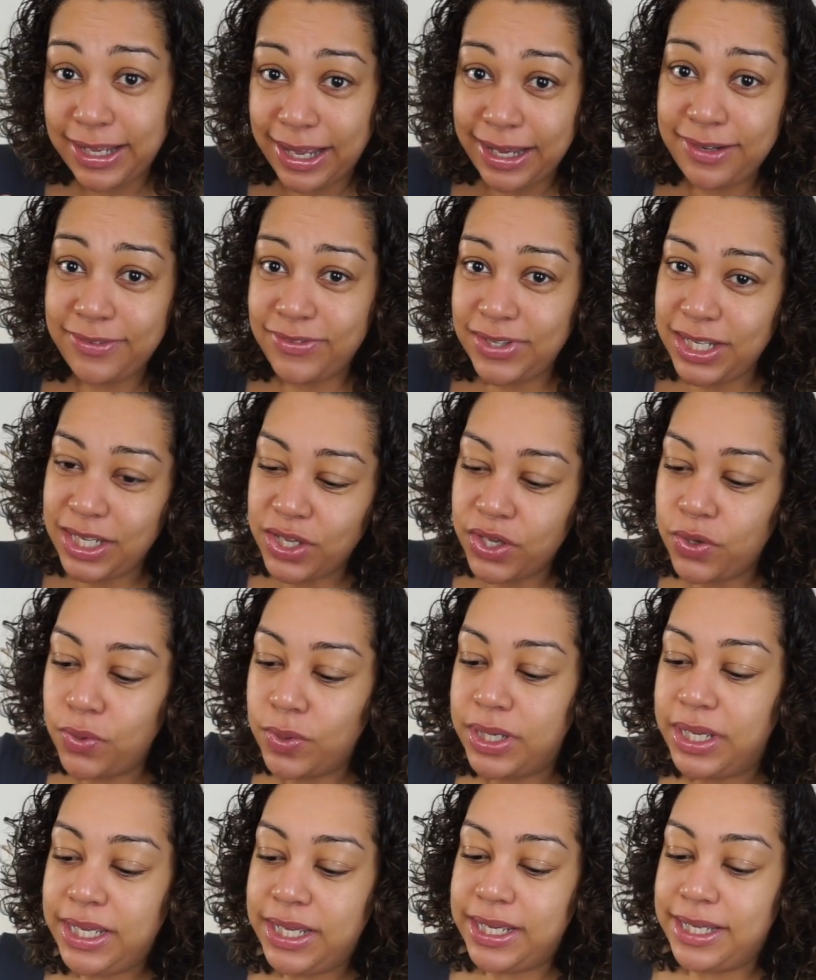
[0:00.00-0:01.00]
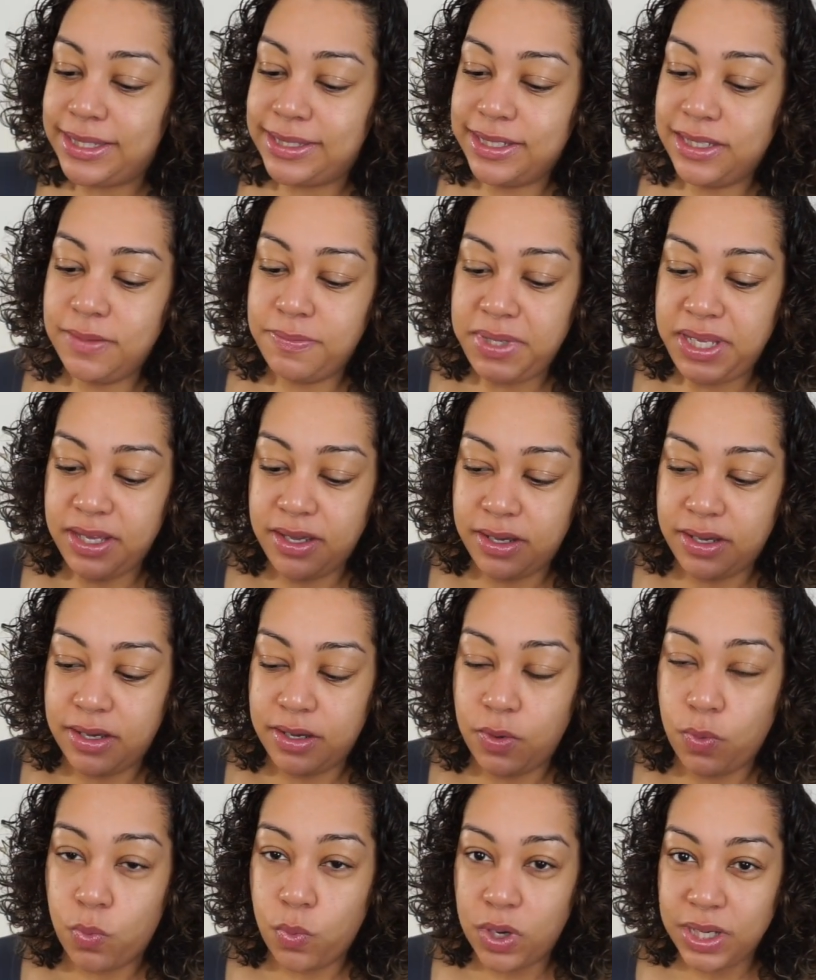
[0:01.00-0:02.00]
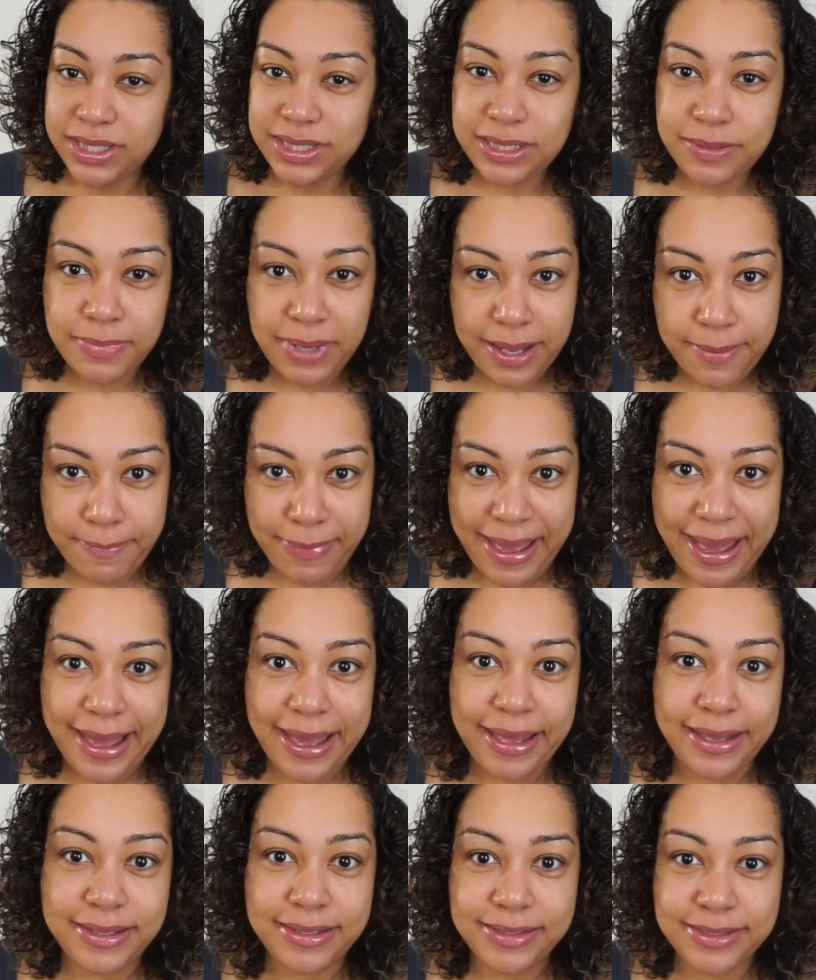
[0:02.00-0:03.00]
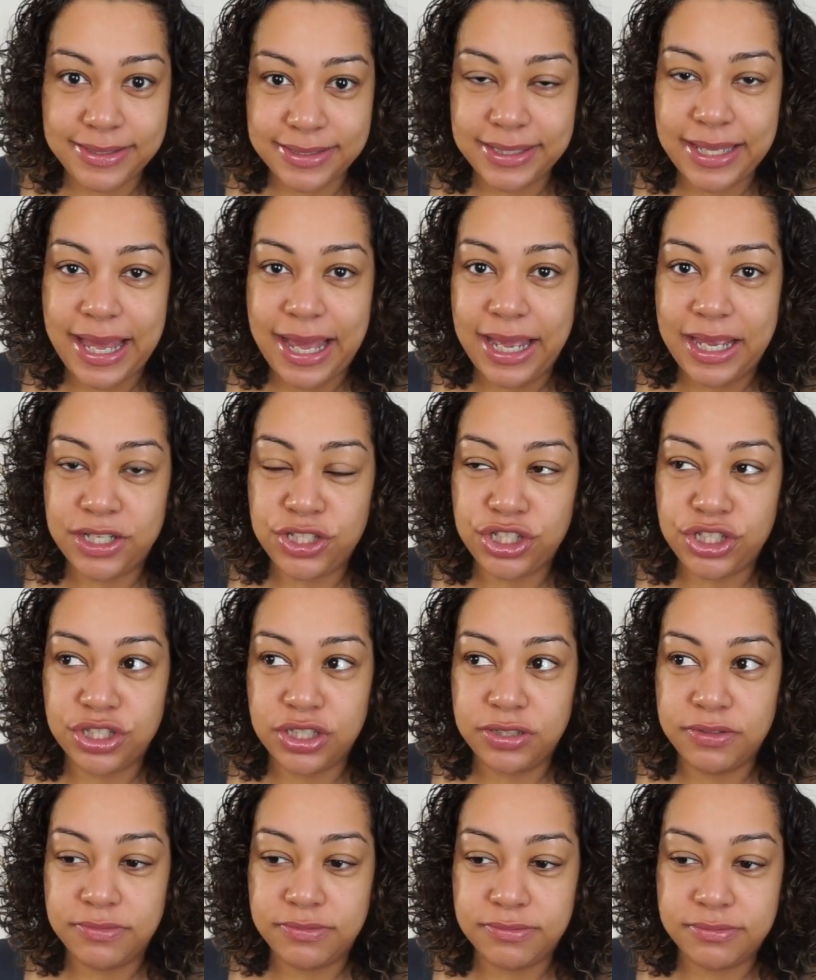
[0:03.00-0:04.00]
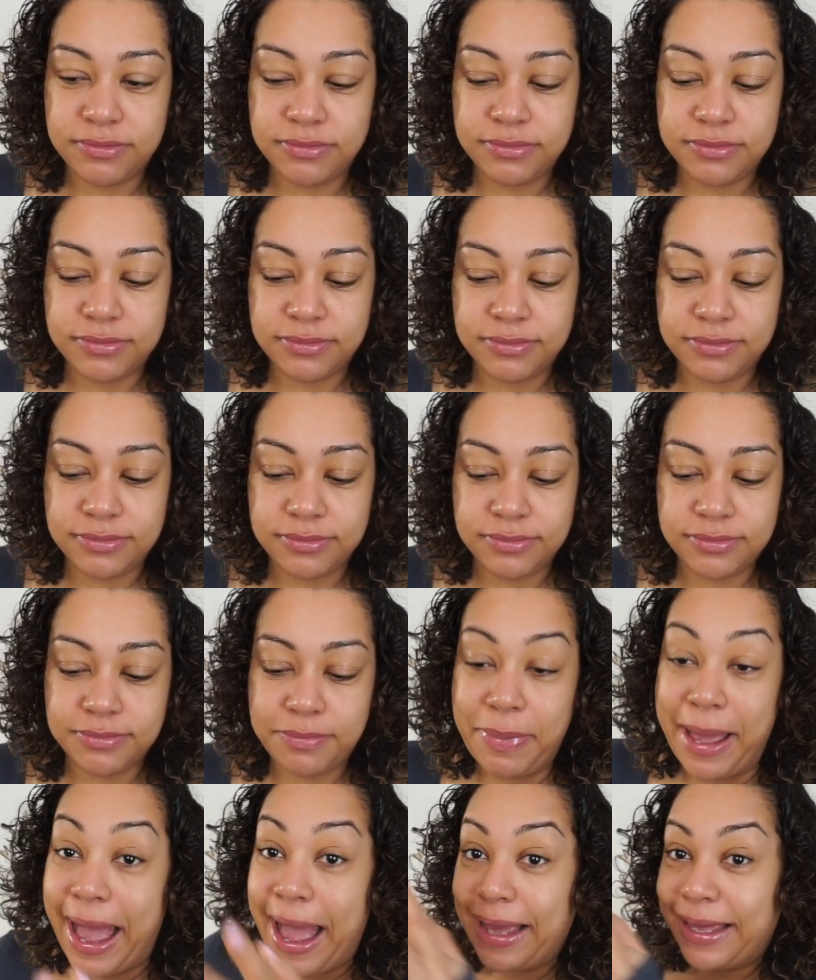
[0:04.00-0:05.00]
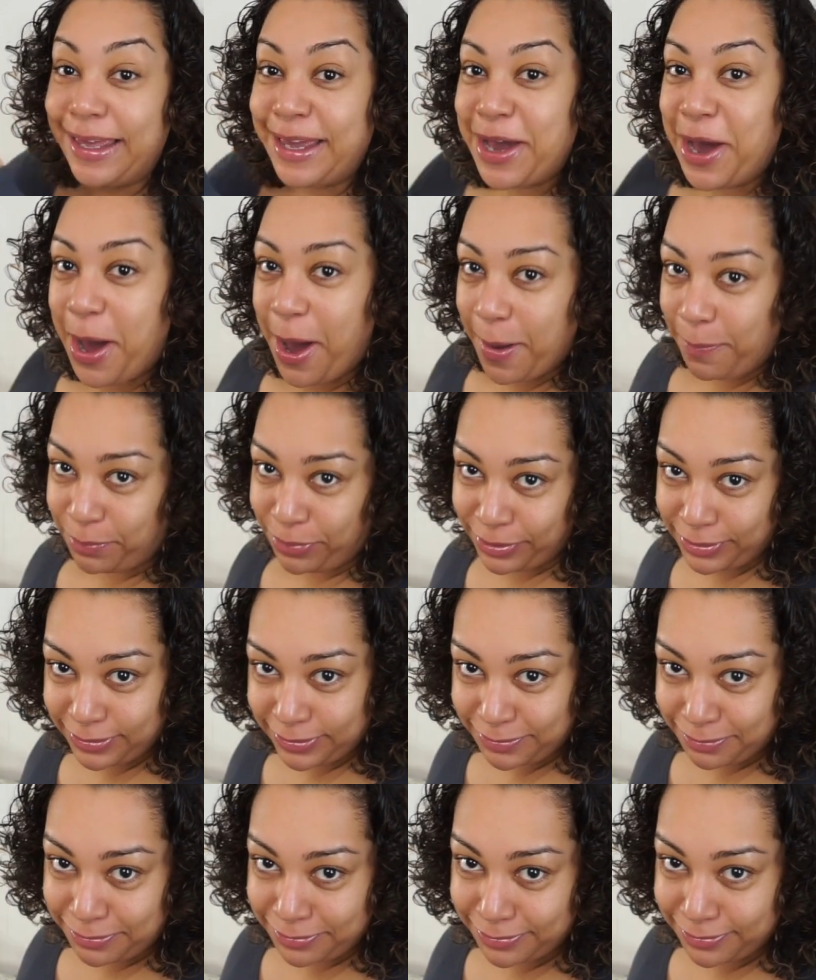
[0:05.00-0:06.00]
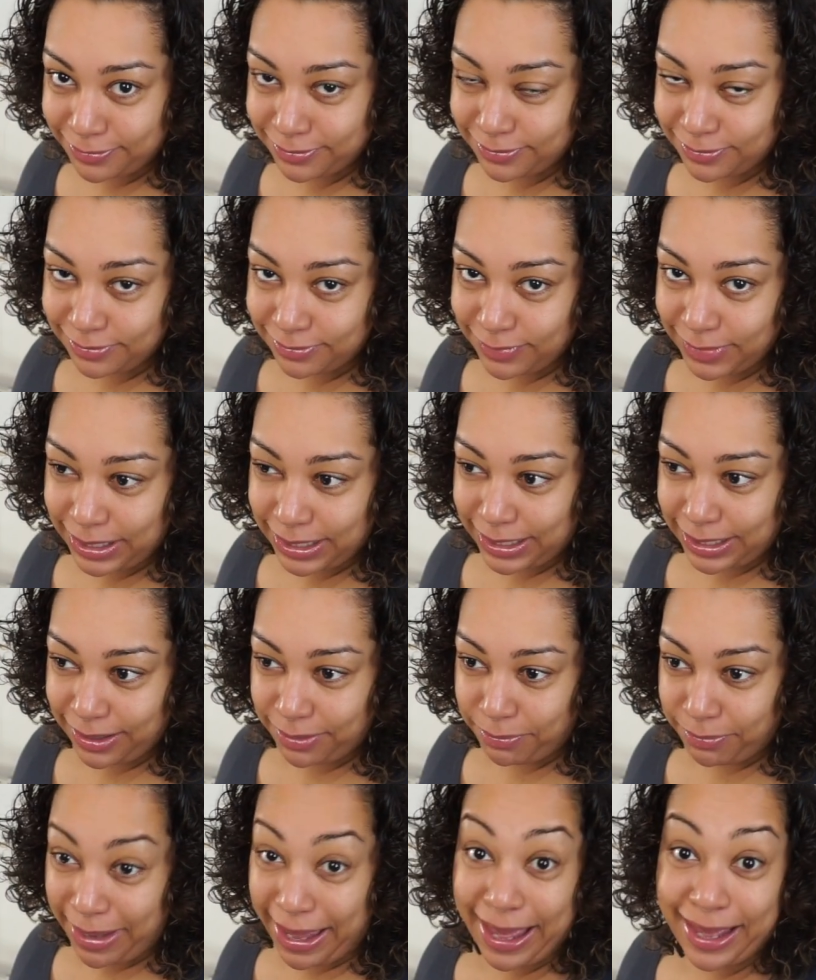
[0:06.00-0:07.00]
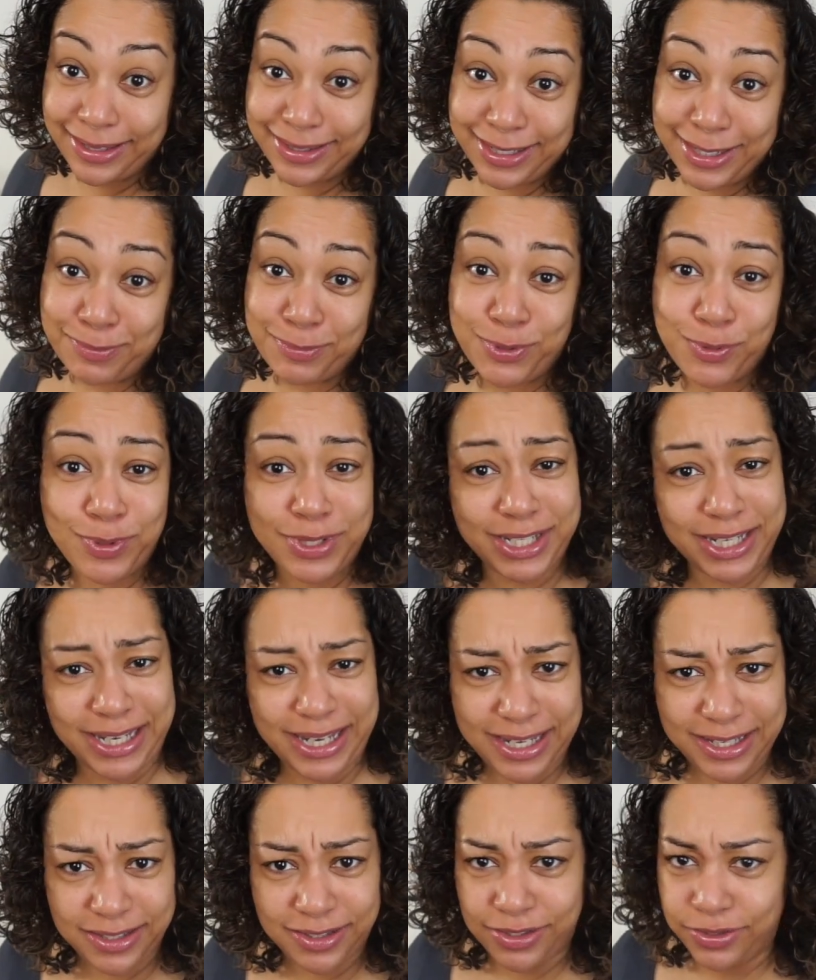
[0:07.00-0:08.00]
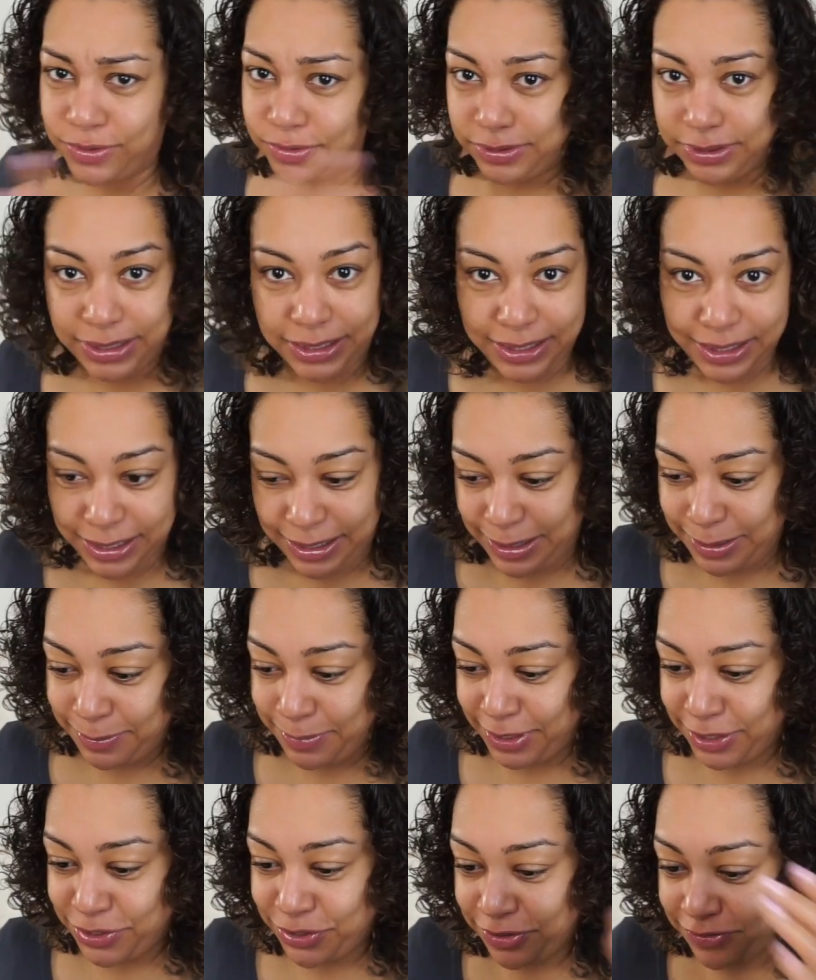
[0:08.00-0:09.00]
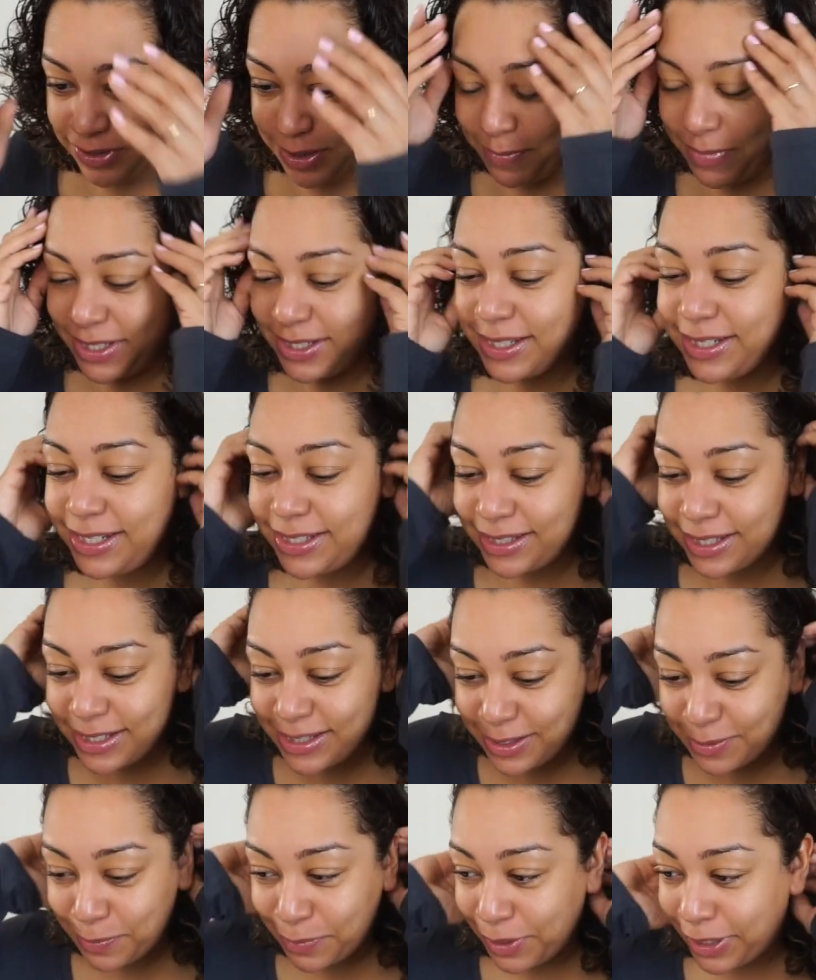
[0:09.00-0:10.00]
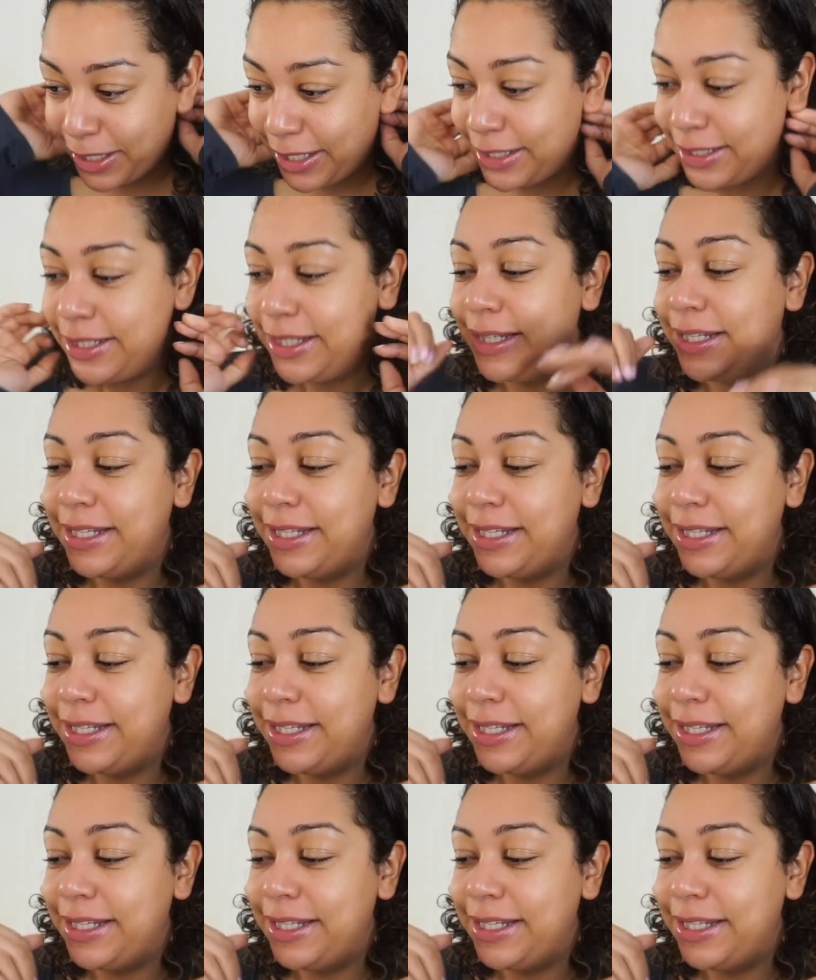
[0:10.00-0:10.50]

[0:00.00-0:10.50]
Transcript: kind of video. It's going to be a uh, what's in my bag slash packing up my bag that I'm switching into. Not sure if that makes any sense, but